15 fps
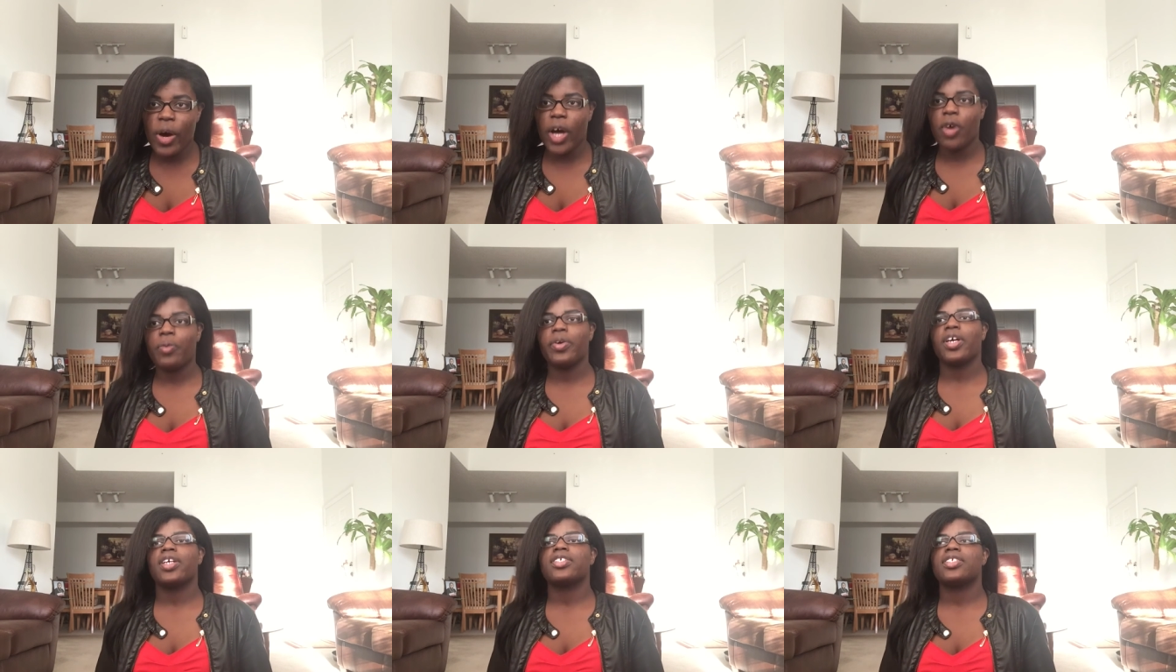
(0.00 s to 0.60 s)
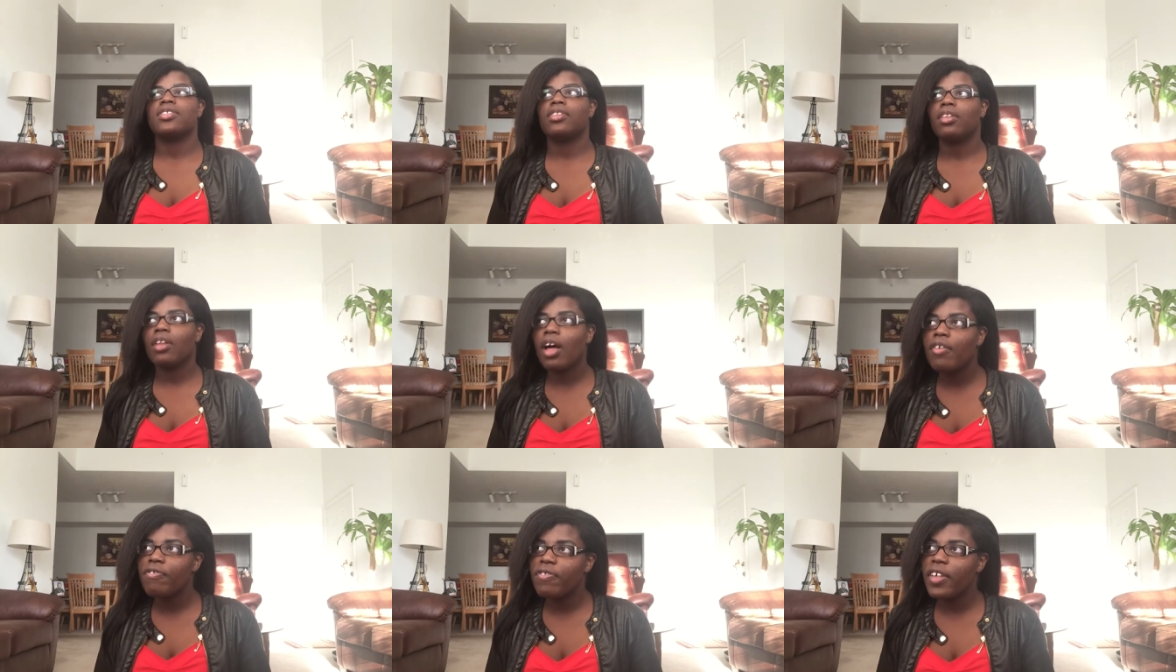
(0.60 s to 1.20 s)
I hope you guys
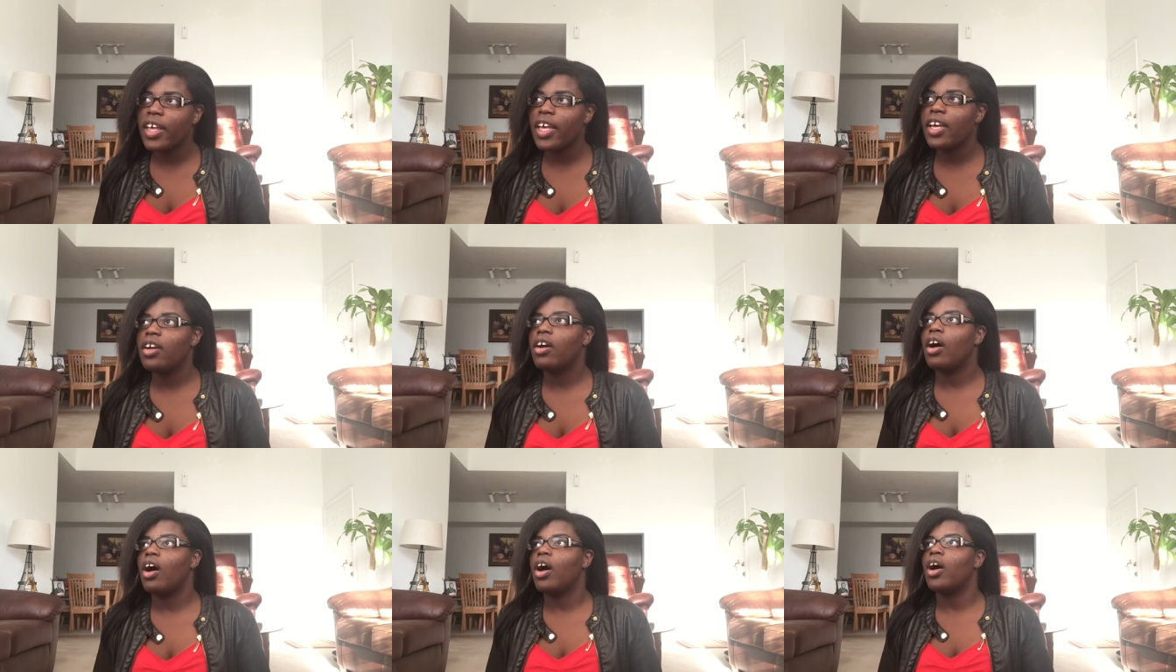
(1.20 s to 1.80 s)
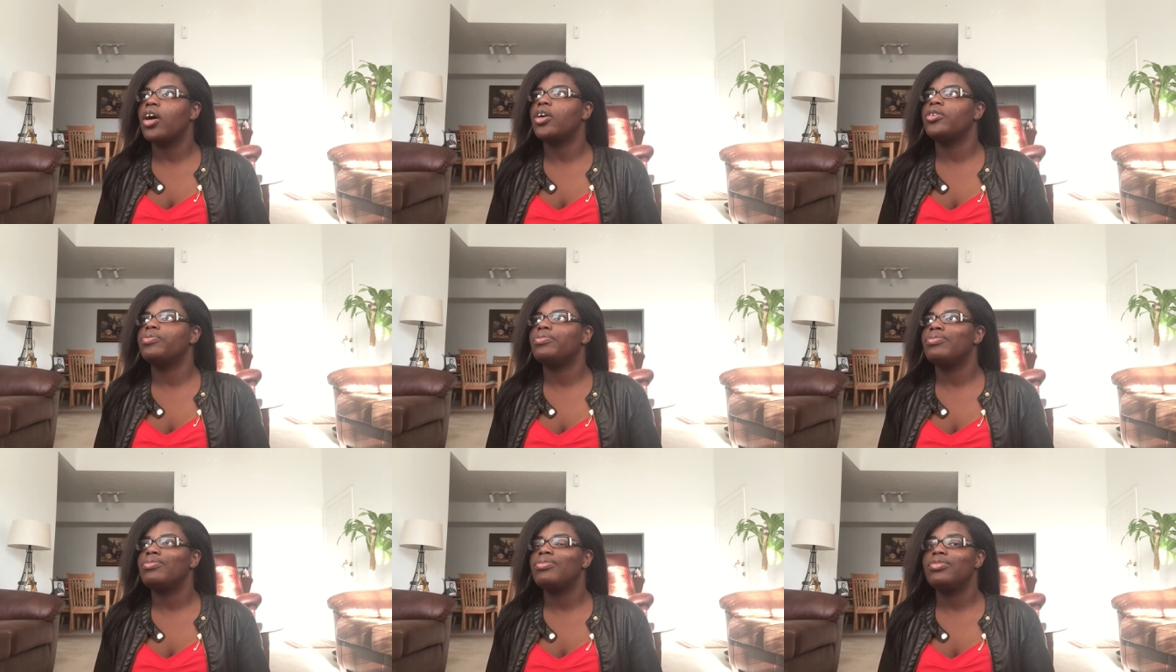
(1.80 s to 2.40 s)
loved it.
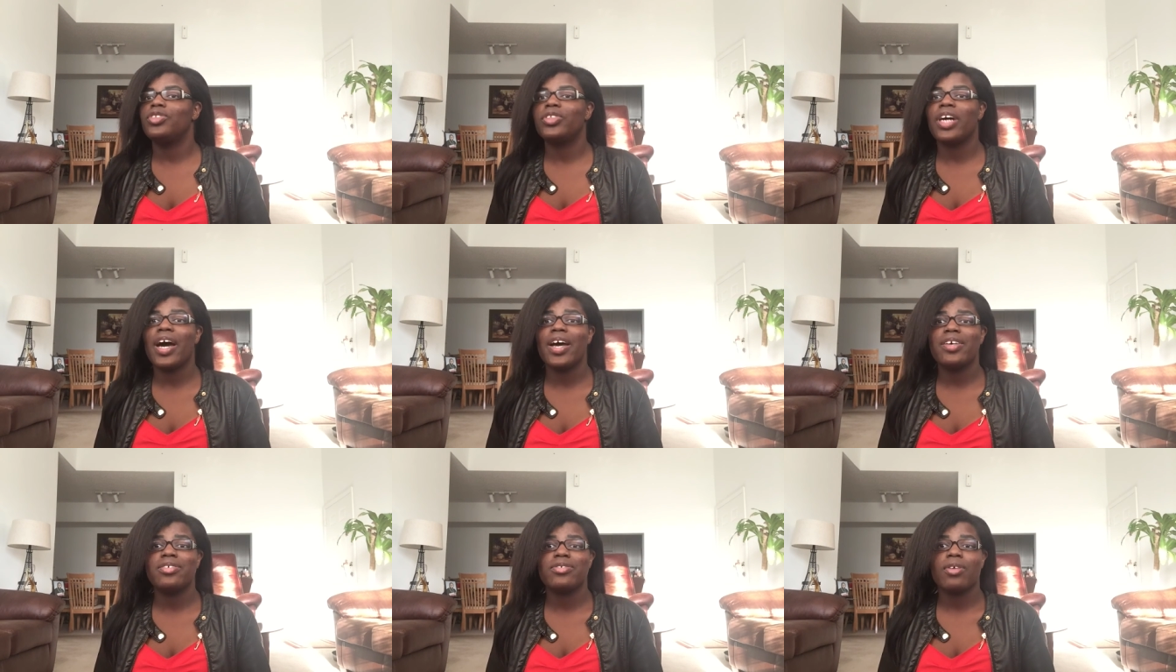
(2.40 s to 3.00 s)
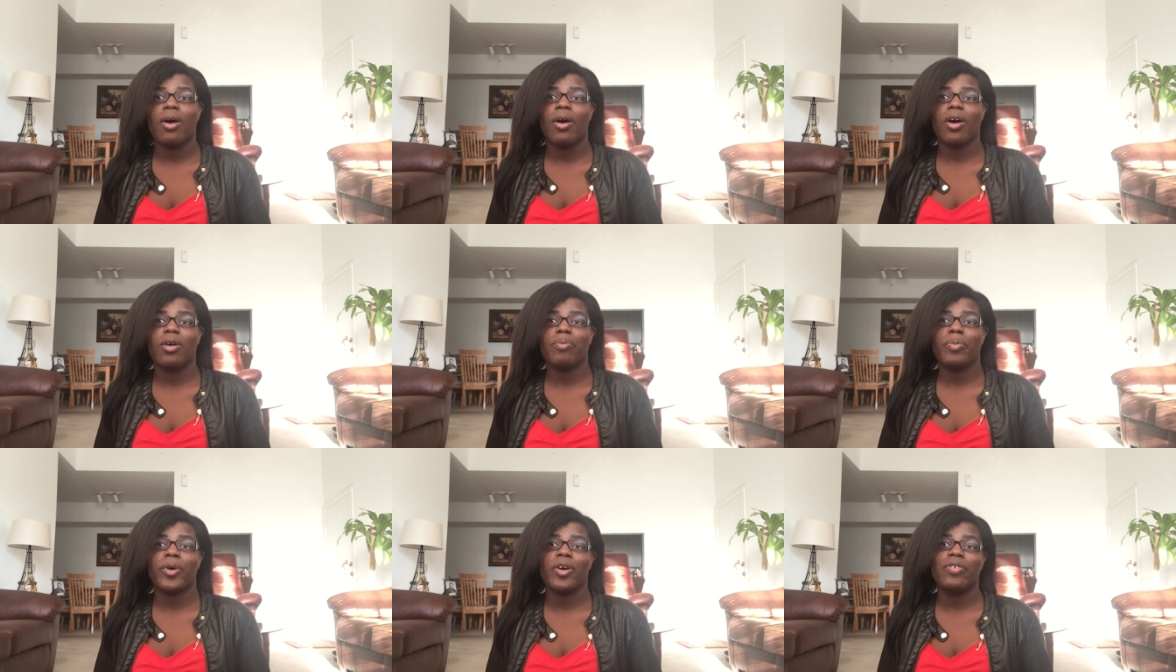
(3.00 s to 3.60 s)
Um, you guys
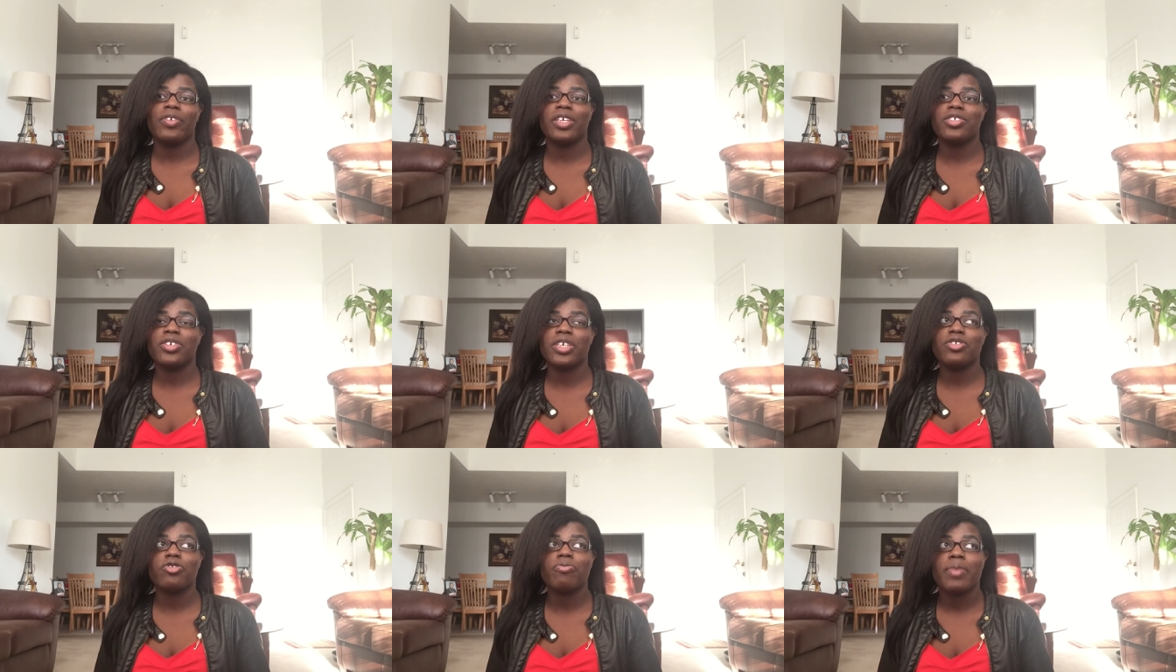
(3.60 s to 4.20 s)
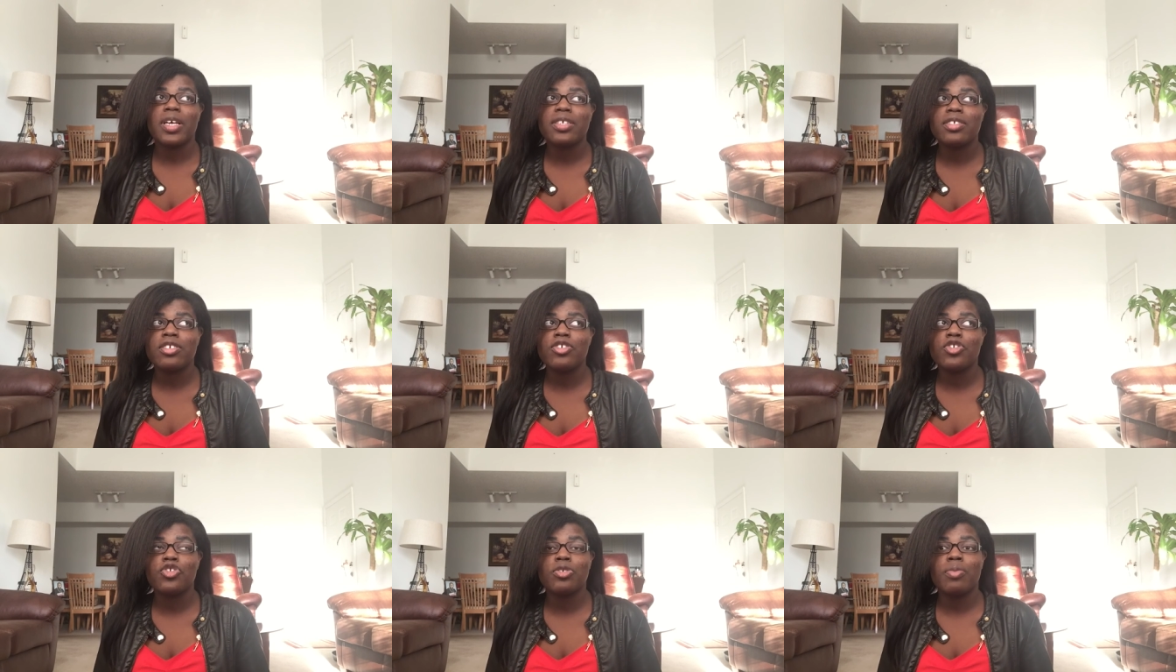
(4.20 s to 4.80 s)
are perfect. You guys are
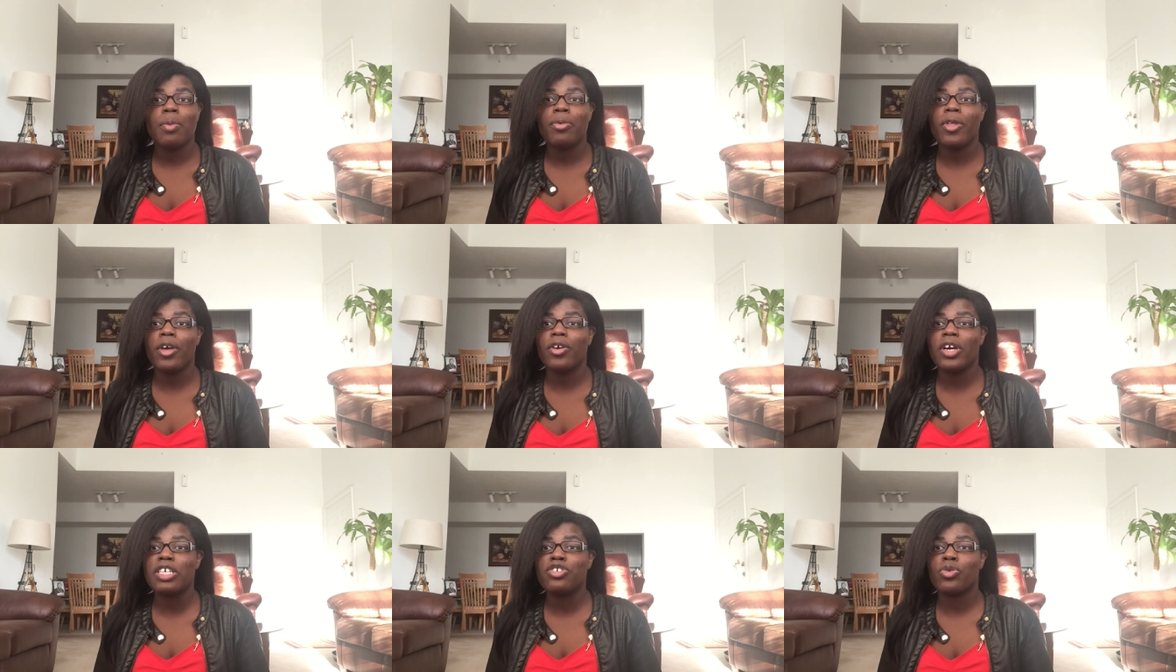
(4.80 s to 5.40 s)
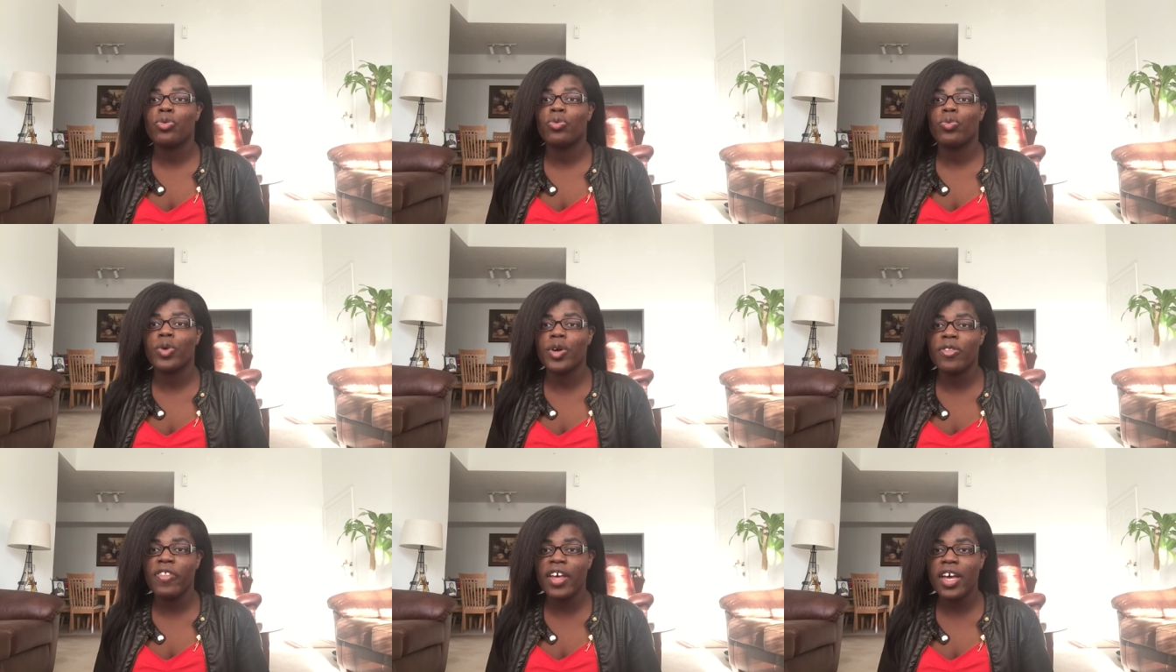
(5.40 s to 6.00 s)
amazing. Just remember that you guys are
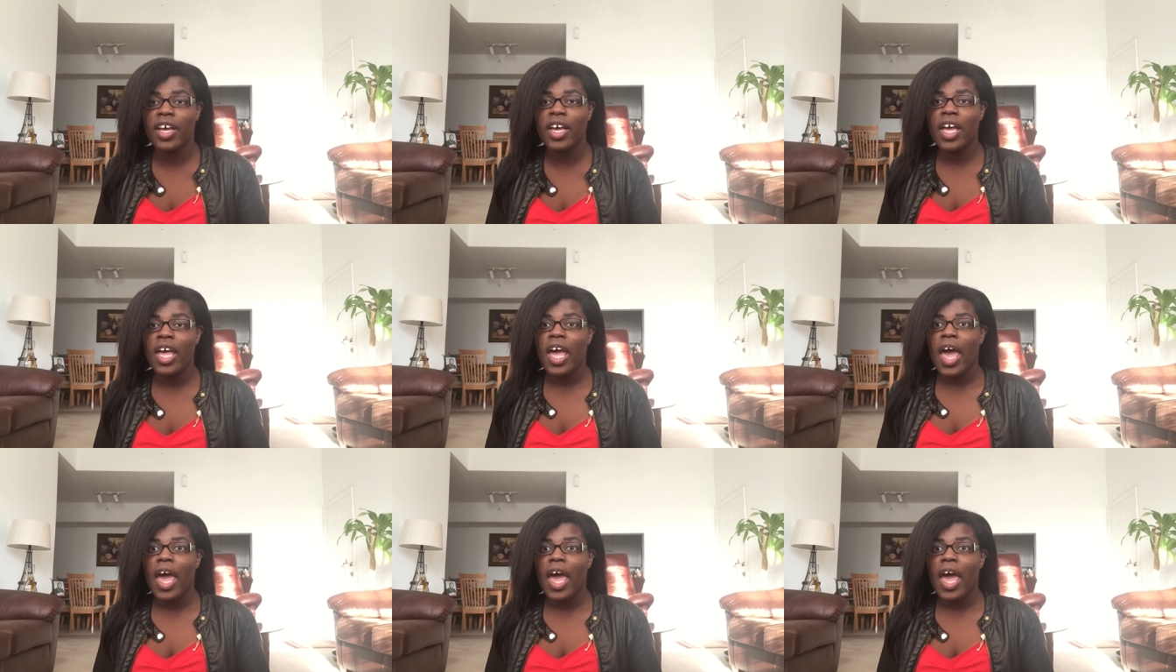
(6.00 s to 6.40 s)
worth it.